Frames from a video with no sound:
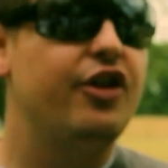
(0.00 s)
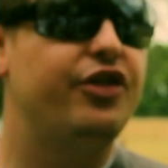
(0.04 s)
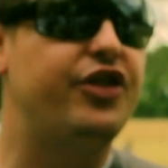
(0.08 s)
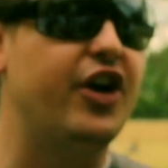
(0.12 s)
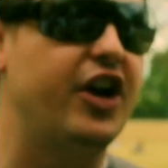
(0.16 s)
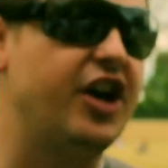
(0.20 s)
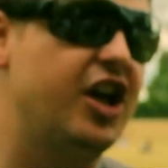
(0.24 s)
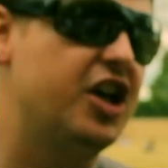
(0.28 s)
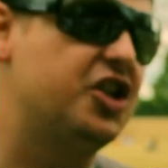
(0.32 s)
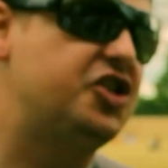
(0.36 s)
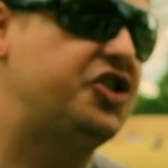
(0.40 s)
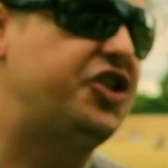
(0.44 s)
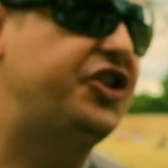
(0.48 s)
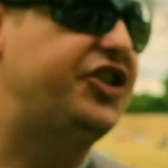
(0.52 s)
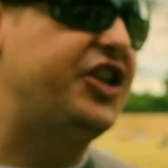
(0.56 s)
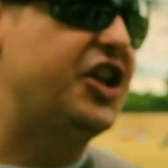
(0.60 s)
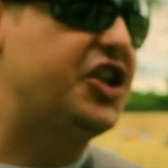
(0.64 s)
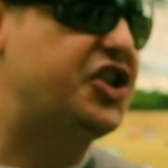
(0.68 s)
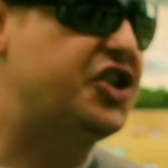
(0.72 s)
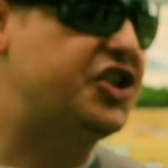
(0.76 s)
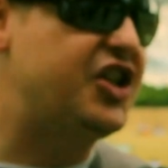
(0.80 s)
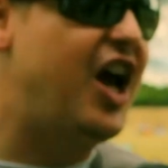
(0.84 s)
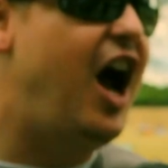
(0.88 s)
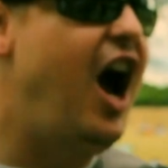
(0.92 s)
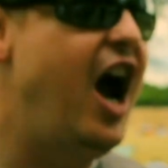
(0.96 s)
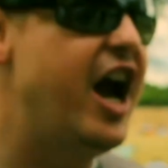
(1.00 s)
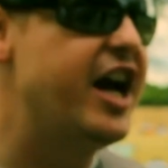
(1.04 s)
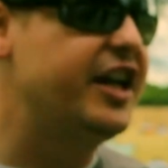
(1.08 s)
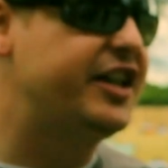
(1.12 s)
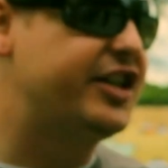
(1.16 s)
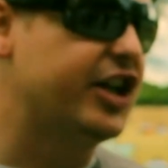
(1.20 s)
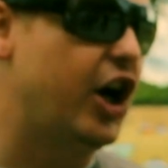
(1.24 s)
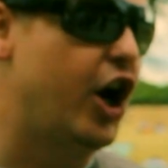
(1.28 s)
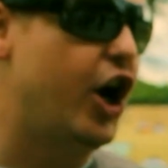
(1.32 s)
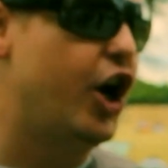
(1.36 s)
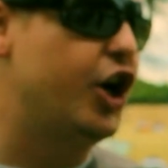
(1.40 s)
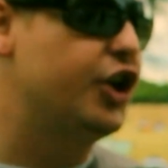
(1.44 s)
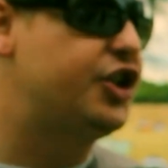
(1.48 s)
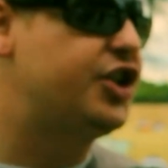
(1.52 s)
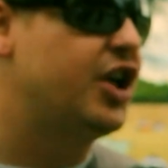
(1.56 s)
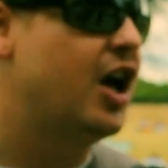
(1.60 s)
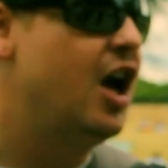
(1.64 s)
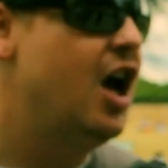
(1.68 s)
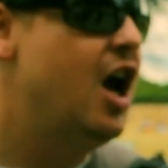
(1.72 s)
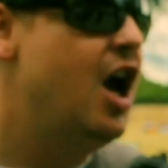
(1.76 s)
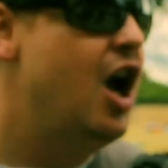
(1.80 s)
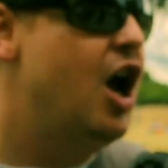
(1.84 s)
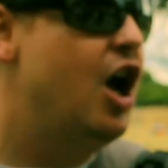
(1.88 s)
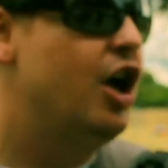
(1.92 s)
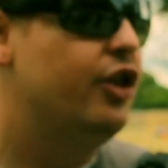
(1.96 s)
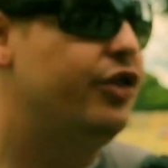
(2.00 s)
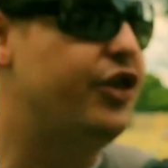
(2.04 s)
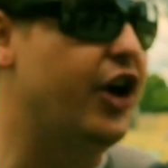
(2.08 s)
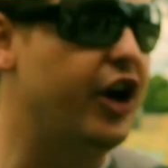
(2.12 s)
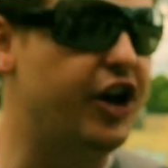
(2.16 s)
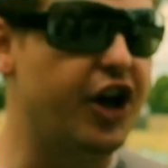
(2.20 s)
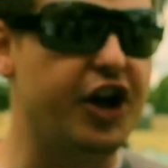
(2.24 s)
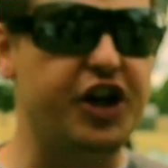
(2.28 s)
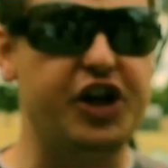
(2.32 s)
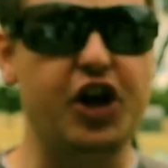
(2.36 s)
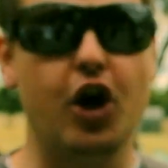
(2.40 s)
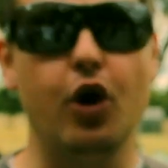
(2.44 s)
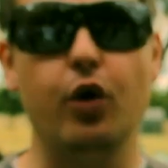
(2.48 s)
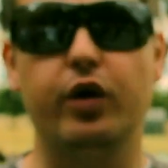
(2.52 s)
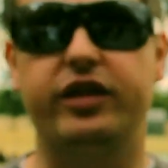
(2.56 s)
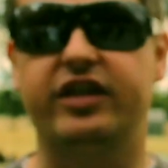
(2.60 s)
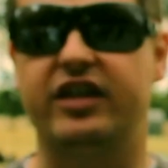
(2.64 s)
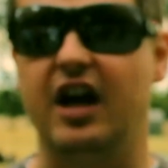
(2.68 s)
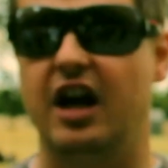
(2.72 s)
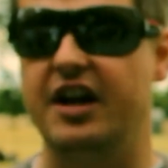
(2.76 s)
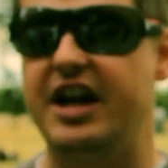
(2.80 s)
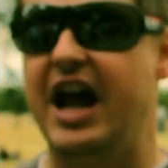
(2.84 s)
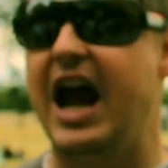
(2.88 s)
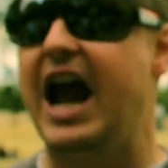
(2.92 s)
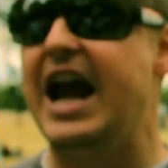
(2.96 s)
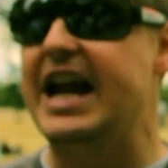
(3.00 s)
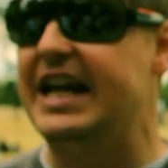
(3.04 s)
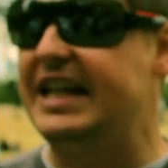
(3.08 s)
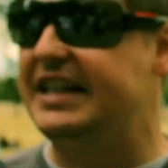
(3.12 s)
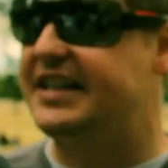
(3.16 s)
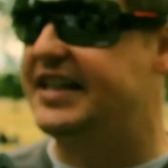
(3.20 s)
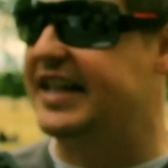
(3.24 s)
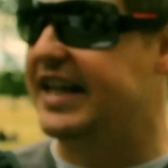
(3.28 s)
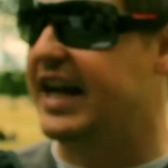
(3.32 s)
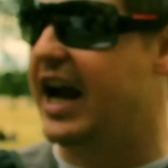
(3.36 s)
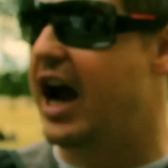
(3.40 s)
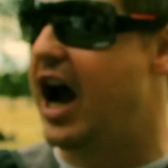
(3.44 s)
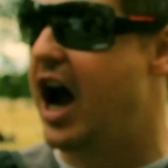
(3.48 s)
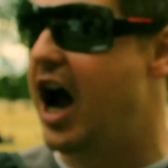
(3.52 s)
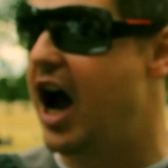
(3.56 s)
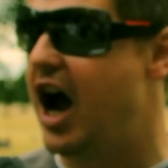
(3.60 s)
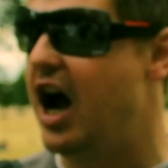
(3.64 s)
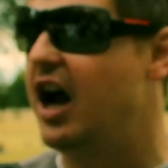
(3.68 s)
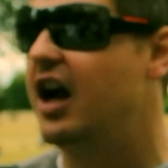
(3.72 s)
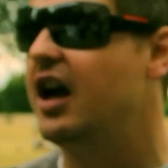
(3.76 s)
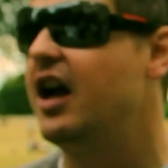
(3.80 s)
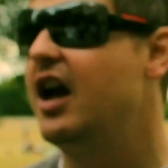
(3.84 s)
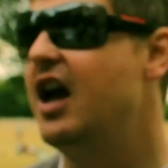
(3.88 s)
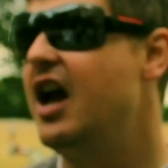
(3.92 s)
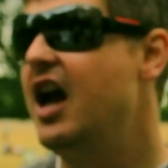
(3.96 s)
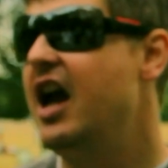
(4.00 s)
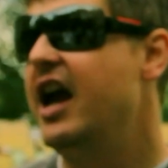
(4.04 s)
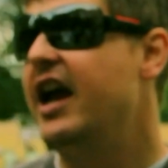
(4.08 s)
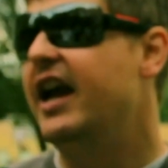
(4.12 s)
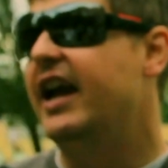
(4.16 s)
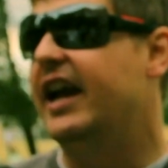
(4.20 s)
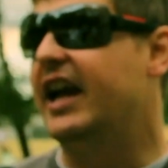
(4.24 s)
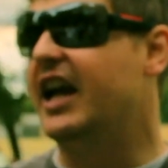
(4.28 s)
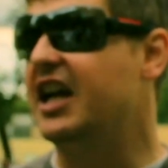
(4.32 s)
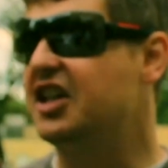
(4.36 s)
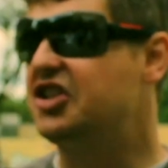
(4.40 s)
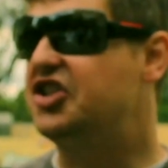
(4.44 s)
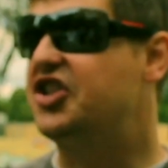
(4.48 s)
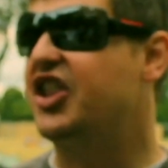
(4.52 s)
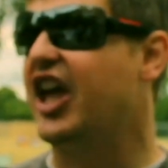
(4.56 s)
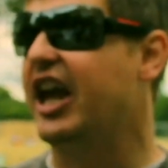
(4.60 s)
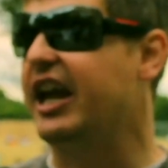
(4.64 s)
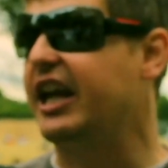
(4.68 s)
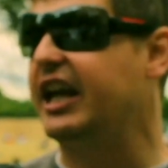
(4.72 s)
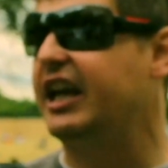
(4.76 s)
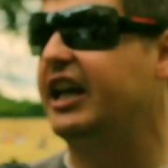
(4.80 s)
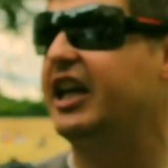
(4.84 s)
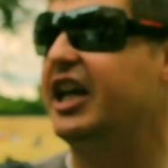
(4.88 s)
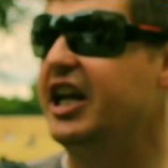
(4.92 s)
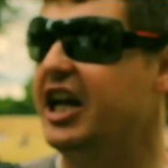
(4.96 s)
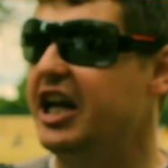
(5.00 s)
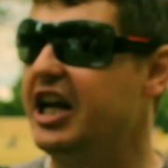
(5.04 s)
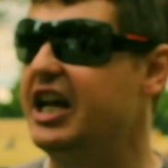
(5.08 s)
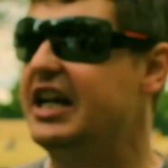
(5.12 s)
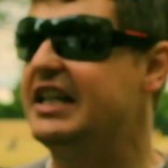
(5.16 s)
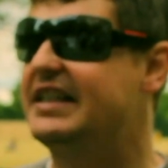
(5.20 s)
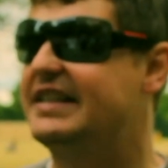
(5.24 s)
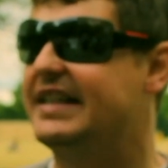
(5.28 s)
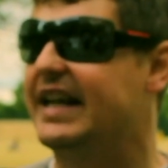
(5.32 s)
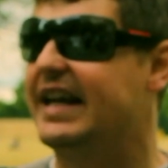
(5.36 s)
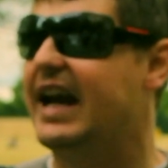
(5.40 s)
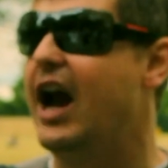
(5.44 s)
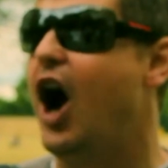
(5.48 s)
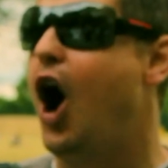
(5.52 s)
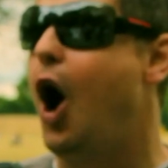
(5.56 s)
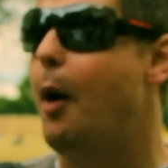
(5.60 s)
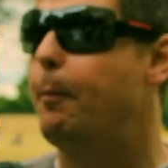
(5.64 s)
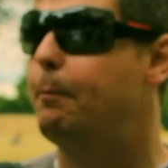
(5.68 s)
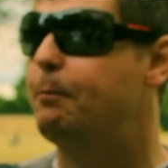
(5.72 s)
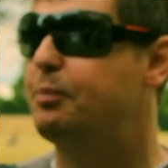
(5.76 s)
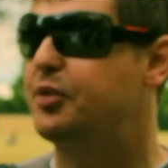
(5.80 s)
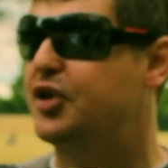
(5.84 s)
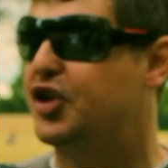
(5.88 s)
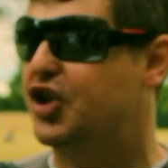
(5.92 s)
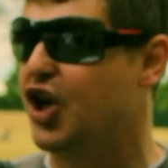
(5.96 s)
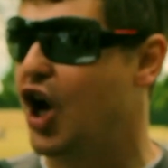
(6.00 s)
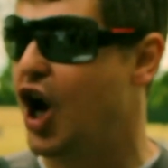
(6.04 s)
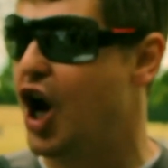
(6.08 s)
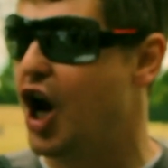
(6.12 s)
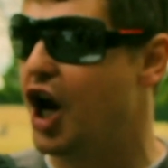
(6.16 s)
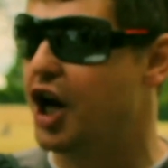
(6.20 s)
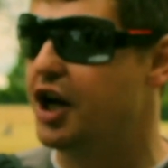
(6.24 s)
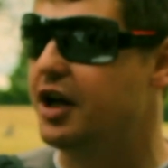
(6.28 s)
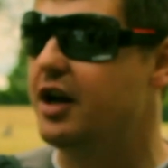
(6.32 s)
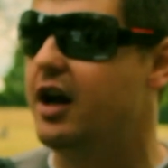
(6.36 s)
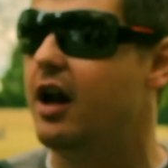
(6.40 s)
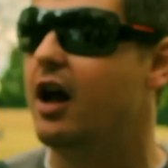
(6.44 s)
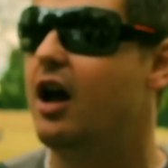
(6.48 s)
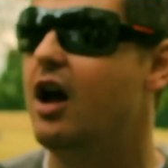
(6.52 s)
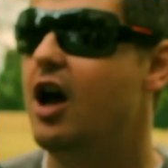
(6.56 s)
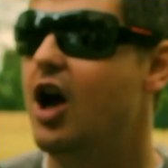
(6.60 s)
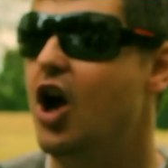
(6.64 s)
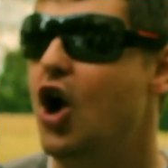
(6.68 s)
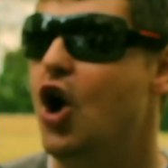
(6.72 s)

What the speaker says: that has decided that a euthanasia is the easy option